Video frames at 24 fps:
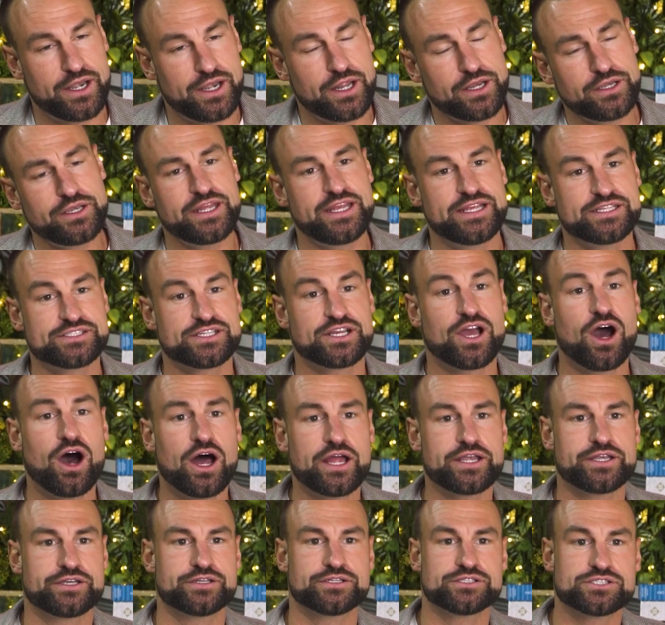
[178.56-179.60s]
and under his
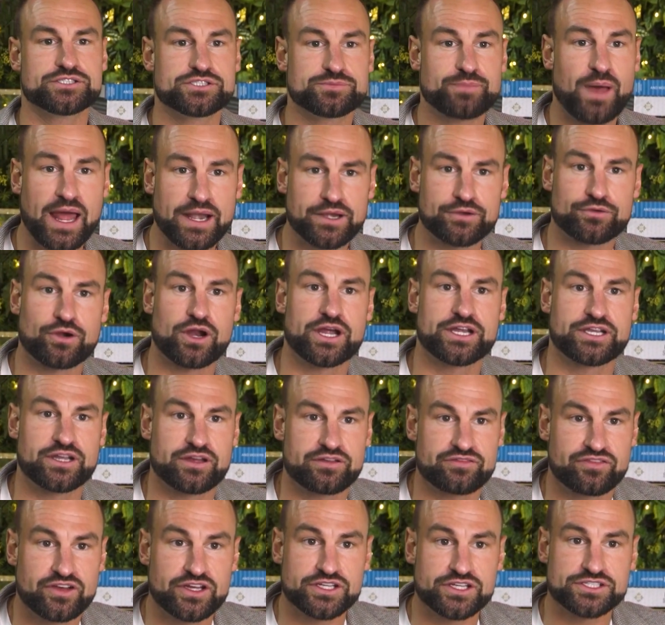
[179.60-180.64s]
guidance, Panerai
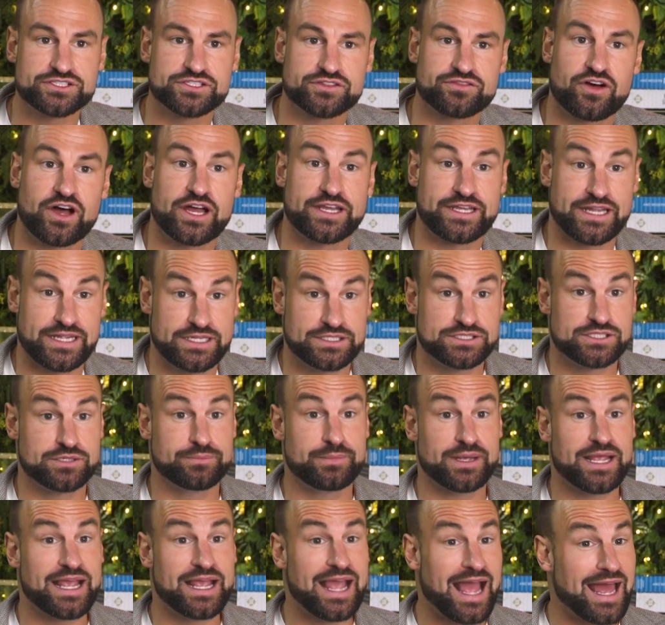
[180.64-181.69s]
diversified
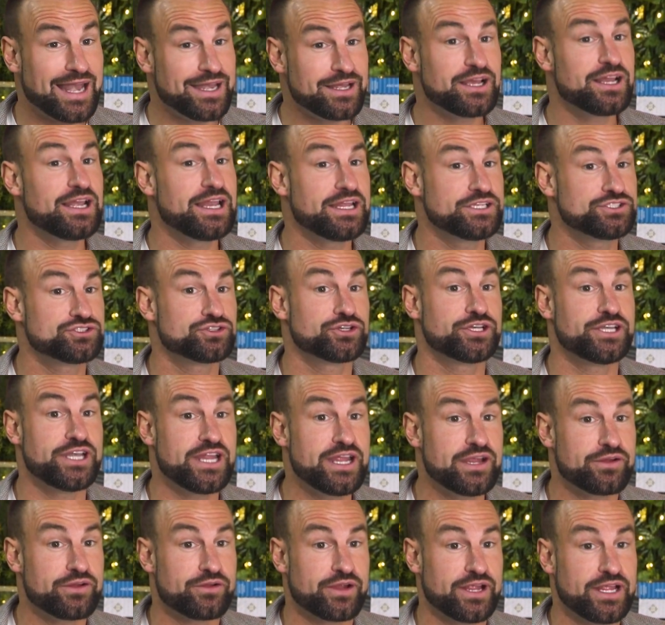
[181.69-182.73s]
into mechanical
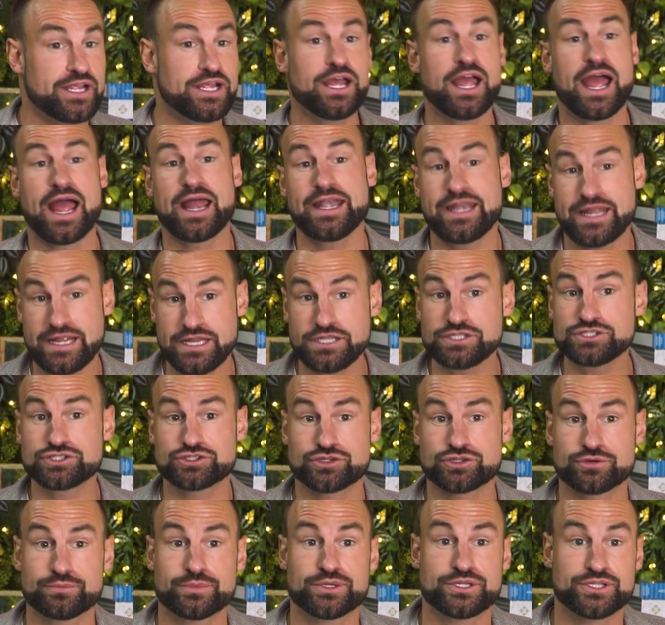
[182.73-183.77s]
engineering and
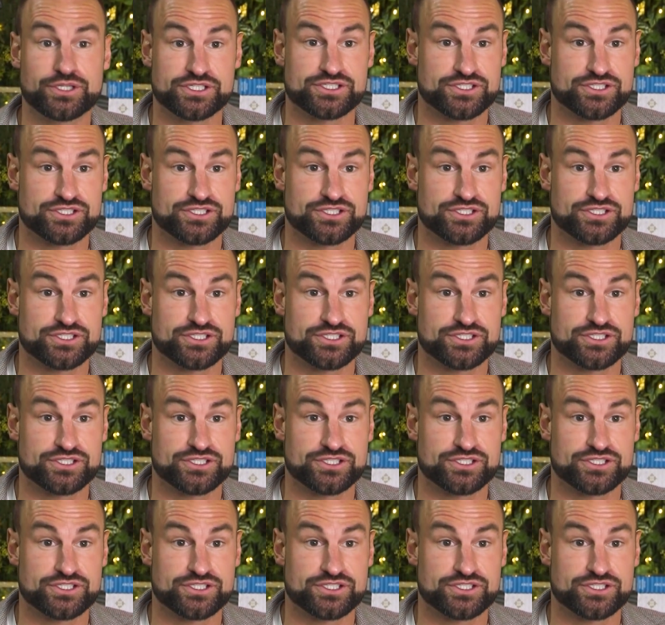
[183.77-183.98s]
instrument